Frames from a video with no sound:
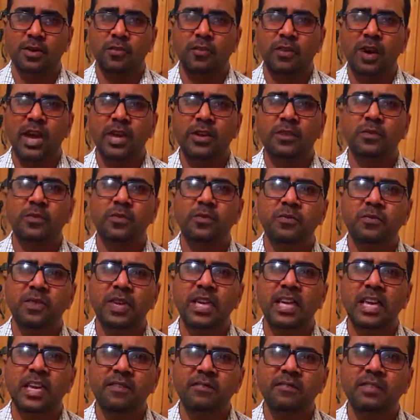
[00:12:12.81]
Why don't we
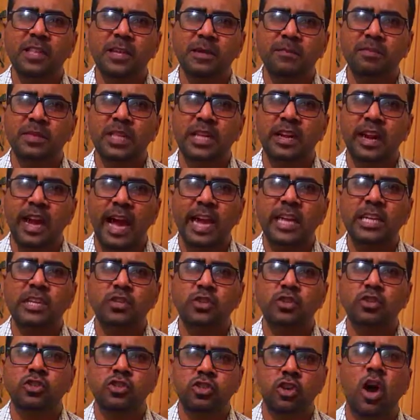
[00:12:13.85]
give them the
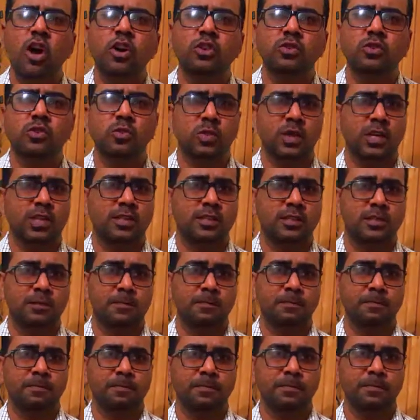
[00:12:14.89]
right to talk to us?